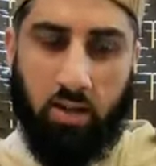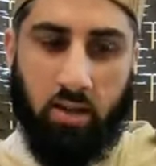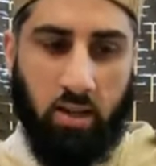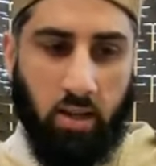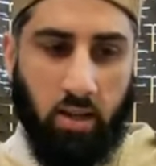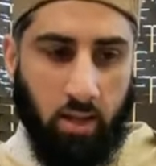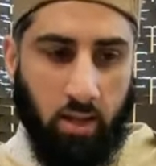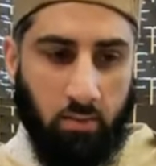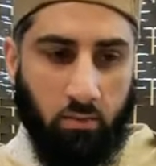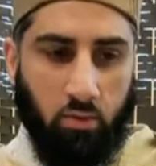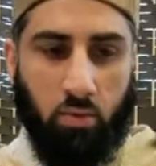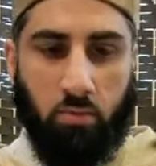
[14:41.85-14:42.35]
He
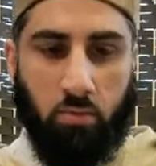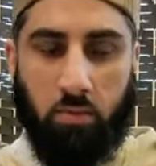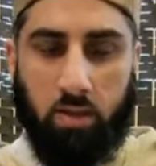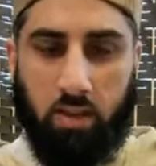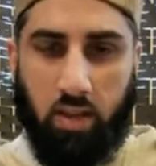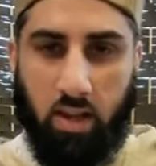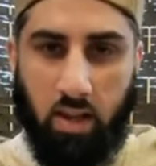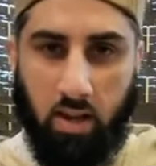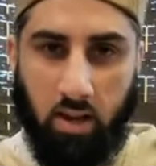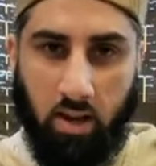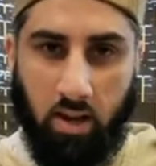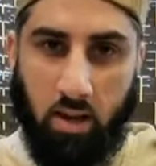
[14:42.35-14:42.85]
came to
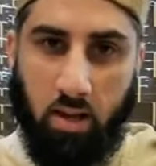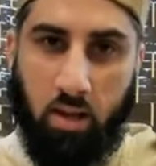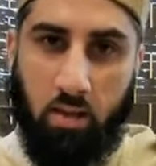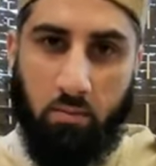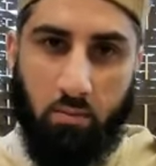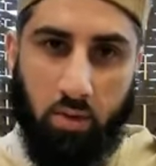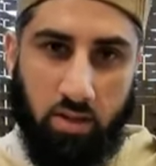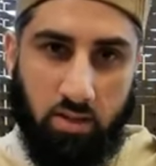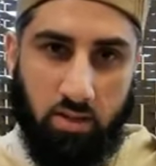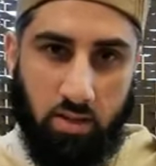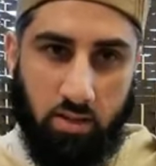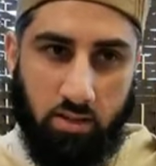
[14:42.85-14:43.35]
Medina, he
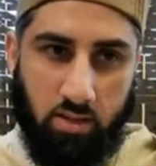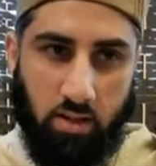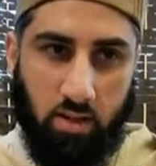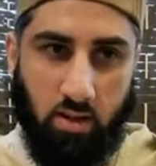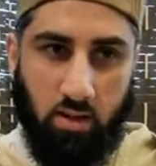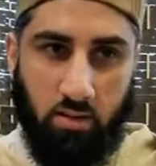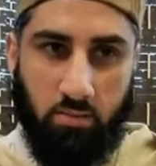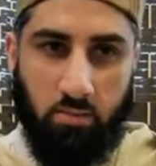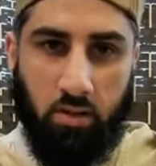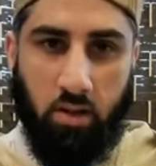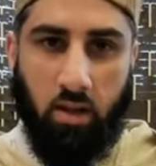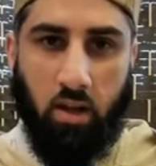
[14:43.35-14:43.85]
embraced
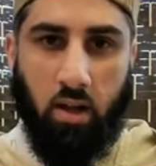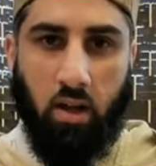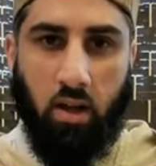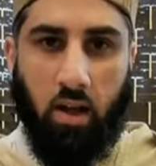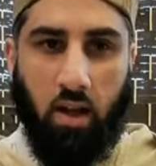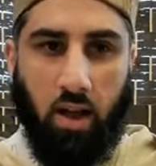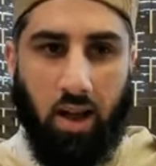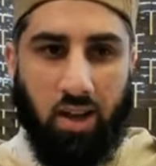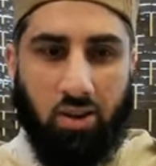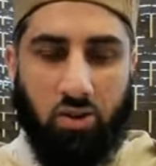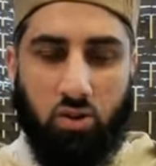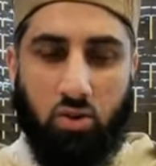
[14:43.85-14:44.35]
Islam,
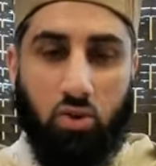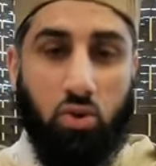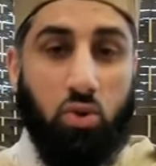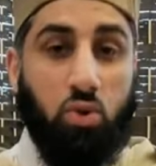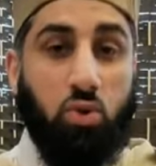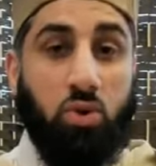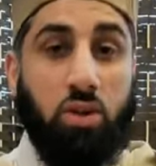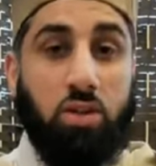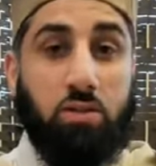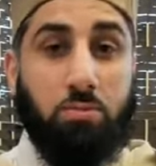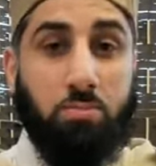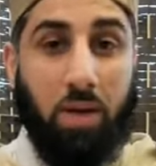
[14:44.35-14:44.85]
and due to
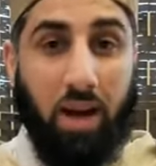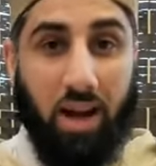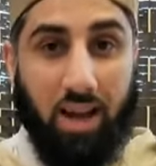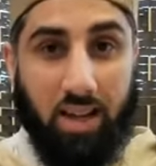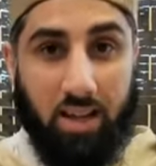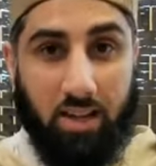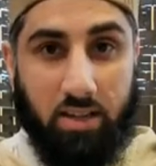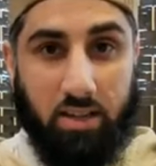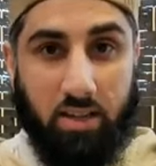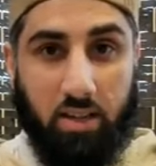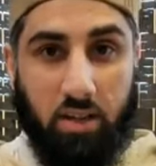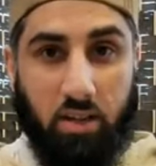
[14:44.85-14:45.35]
his
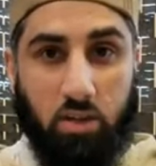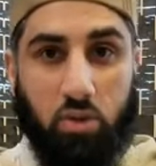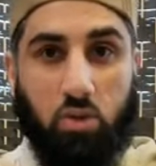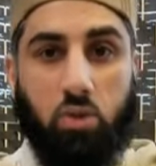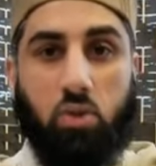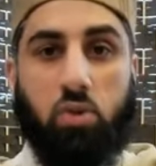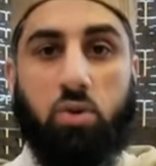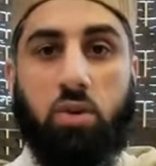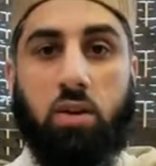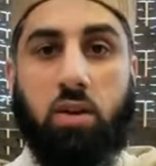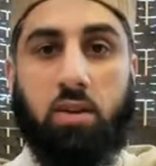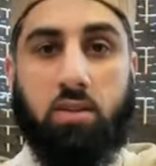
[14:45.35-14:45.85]
piety, due
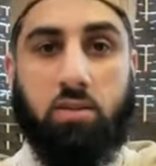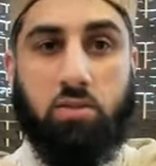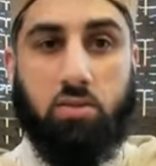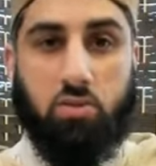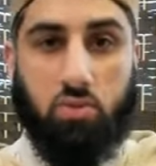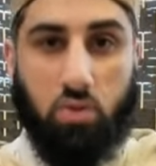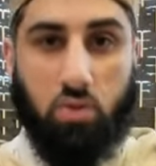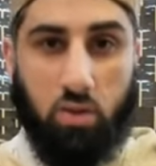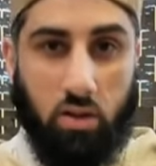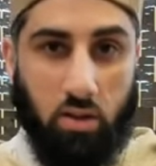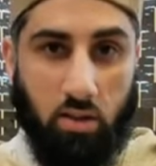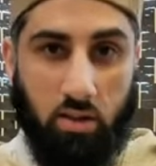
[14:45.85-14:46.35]
to his
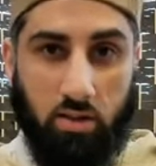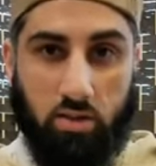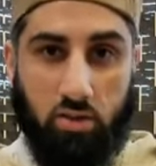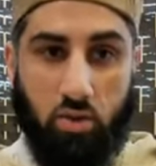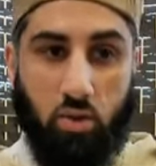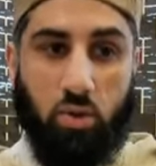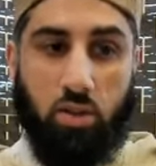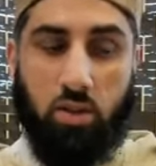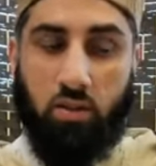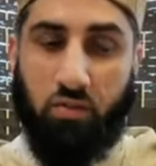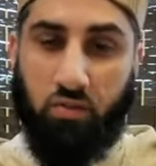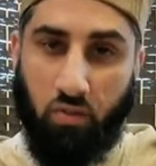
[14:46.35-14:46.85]
struggles, due
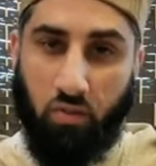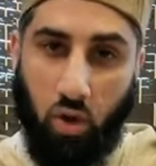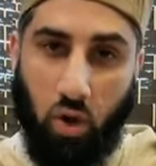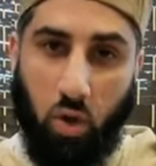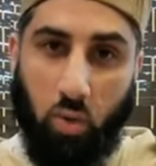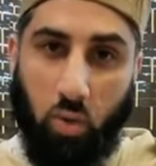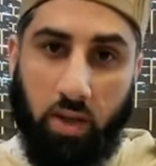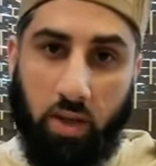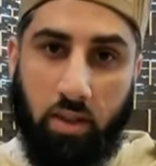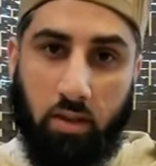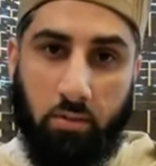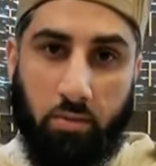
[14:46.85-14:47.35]
to his
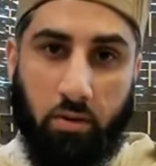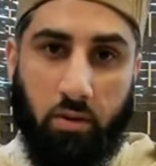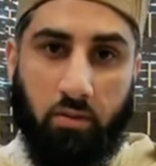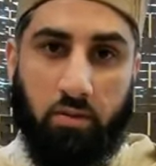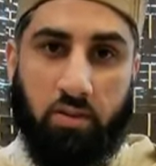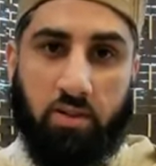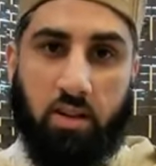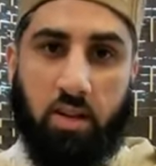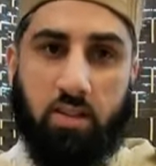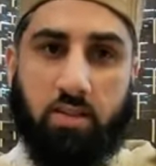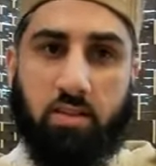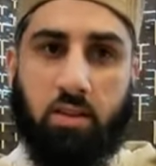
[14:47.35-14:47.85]
following the Prophet
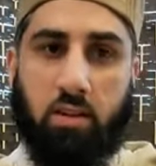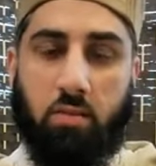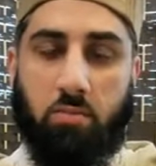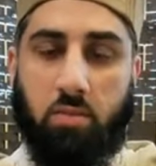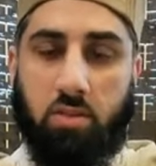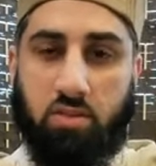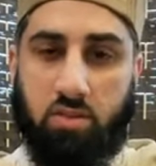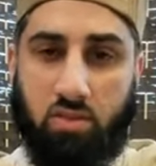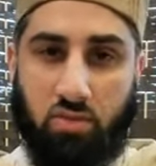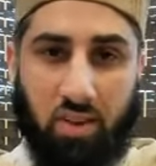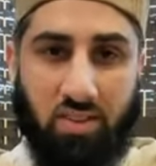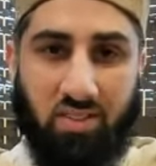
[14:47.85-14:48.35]
sallallahu alaihi wasallam
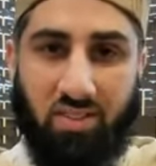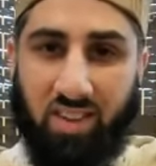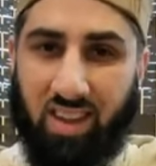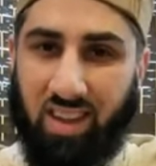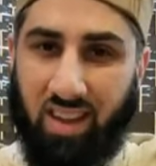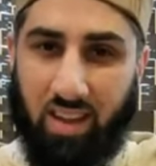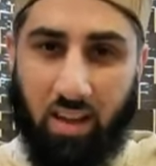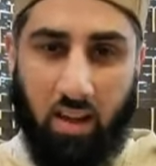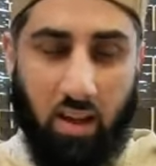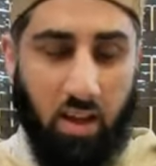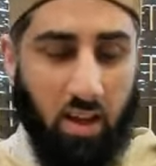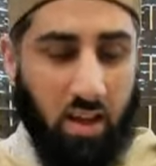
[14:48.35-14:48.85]
and
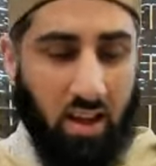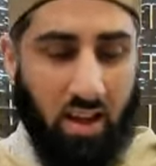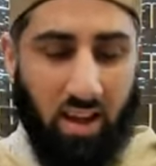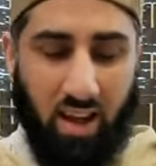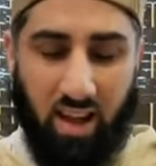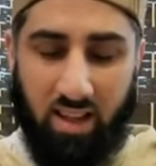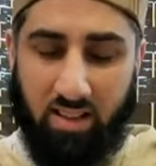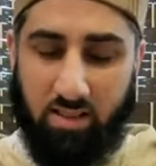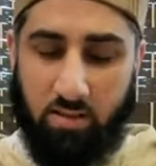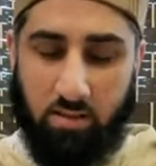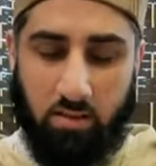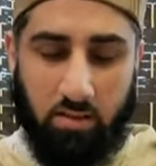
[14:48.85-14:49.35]
surrendering
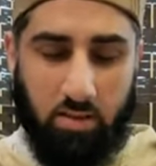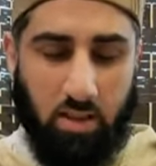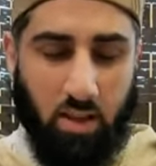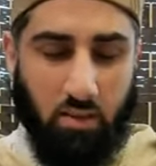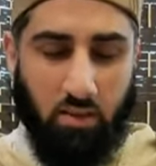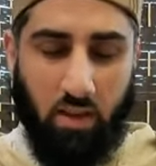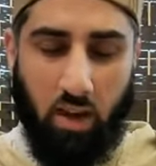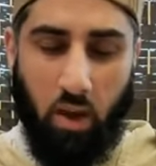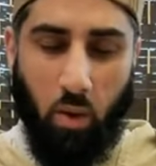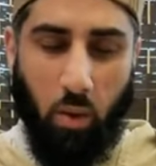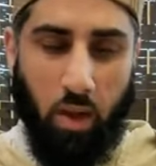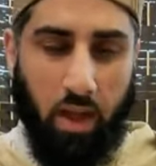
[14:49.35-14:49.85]
and
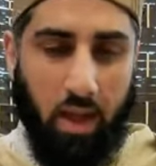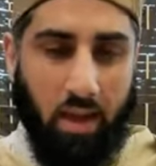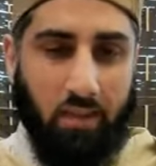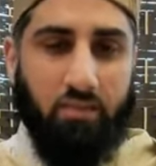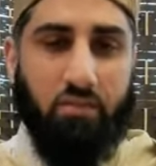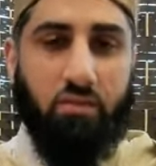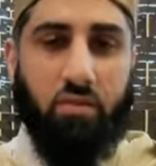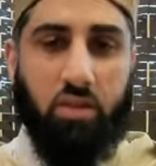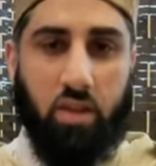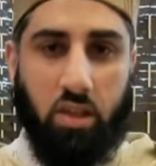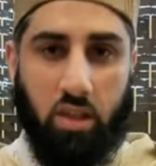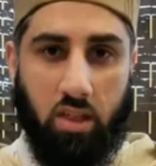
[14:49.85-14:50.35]
giving away
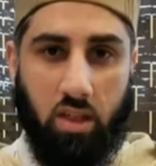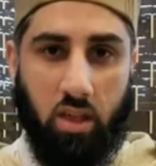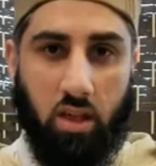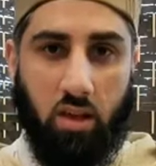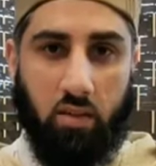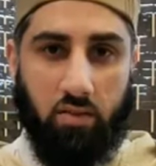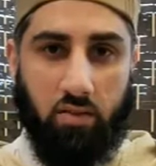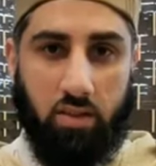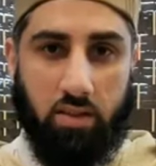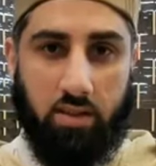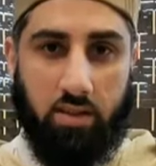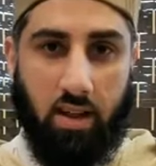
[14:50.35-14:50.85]
everything
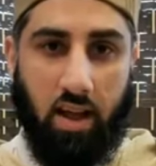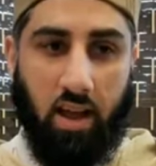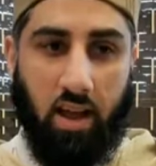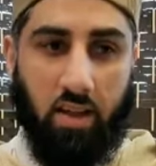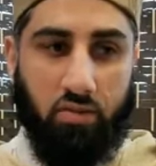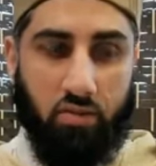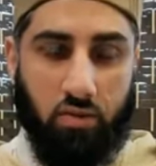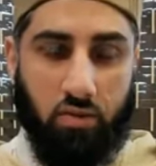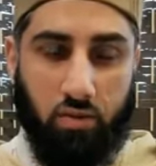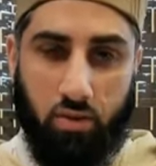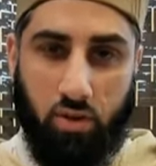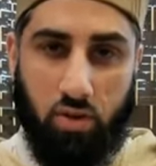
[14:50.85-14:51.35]
of this
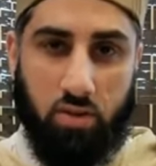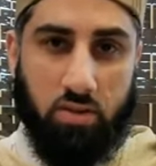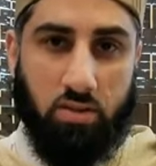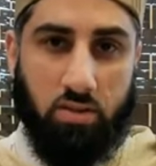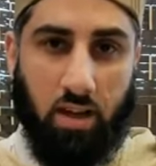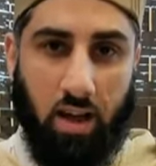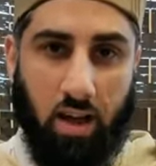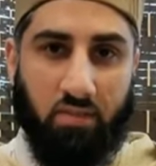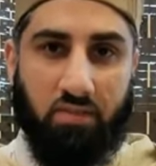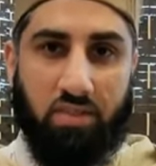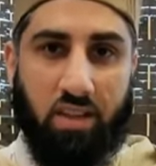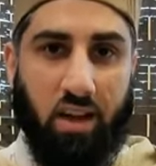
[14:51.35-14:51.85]
life to just
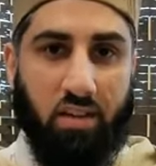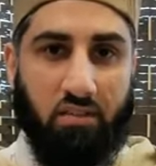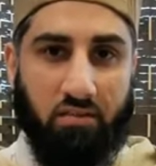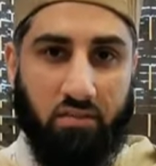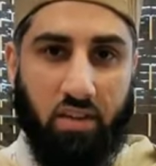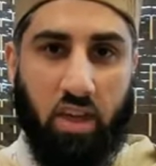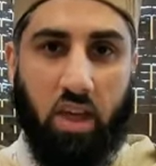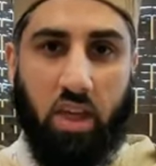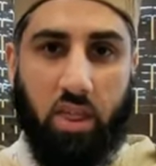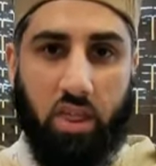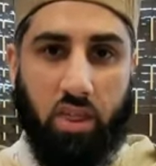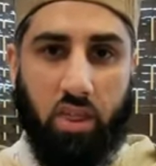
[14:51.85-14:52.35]
have that
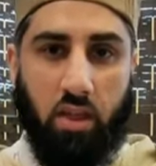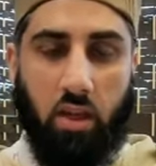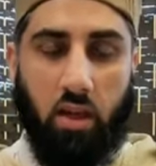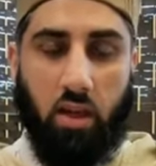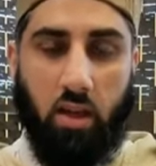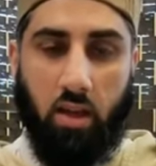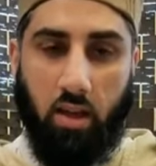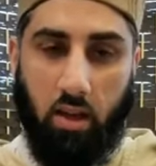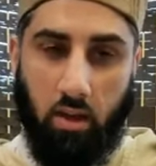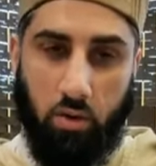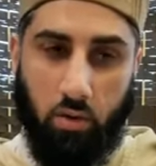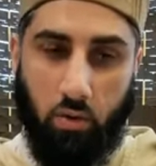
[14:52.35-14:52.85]
faith
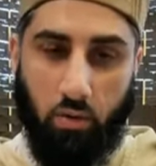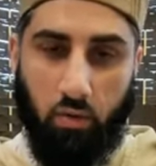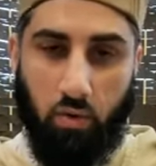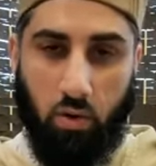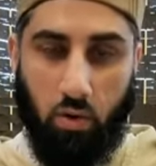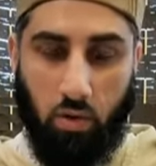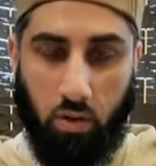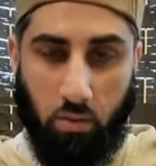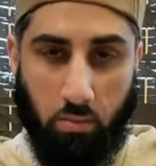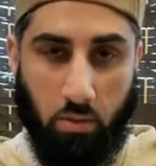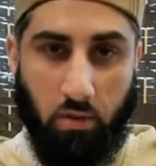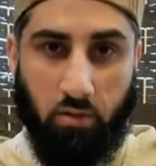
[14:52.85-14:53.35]
and to
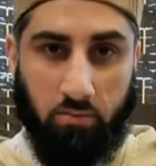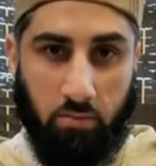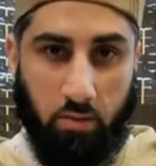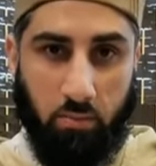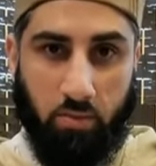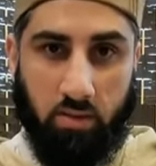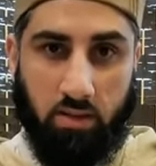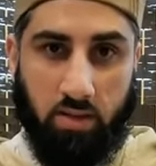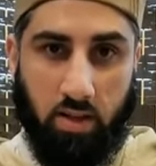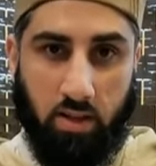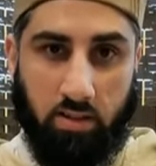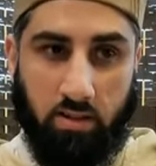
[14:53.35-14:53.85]
follow the Prophet
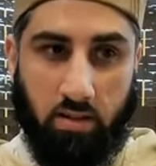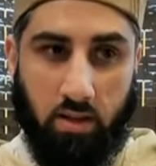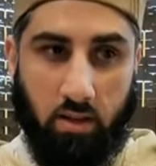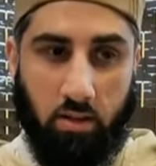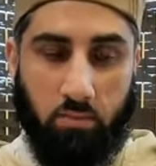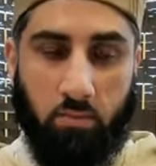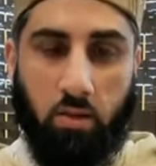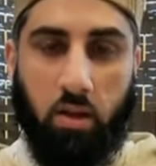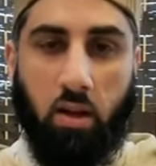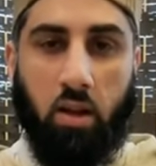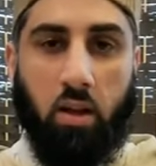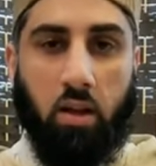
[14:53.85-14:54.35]
Muhammad sallallahu alaihi
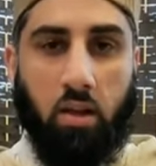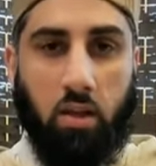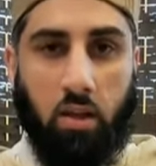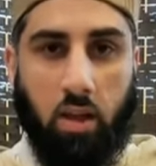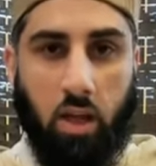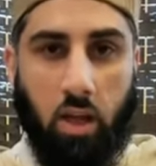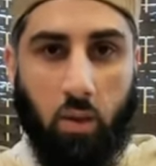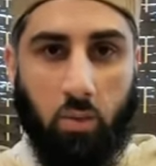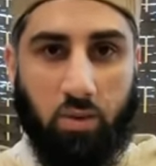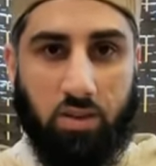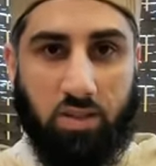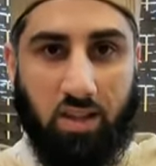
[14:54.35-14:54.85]
wasallam,
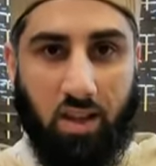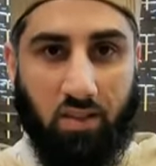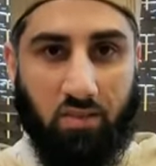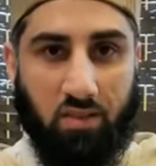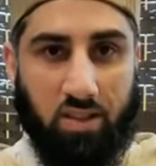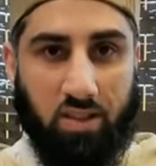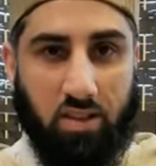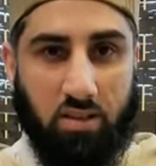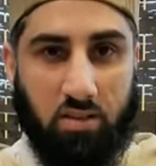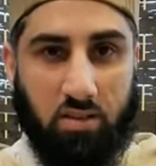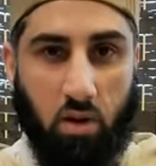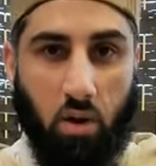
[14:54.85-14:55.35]
he was given
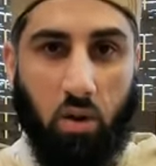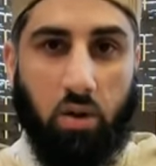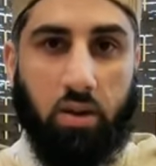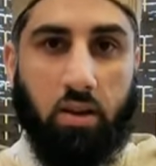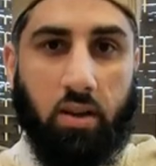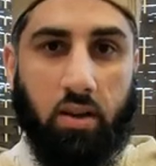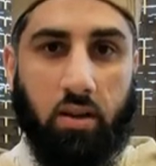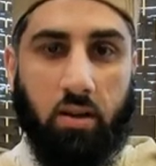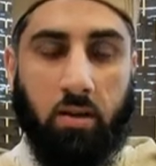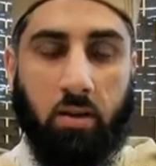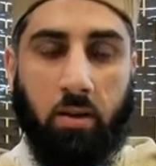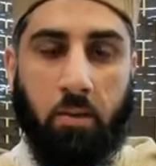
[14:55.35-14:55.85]
this
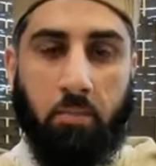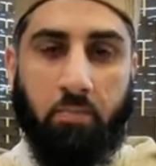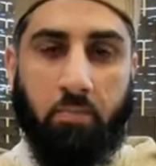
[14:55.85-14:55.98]
honor,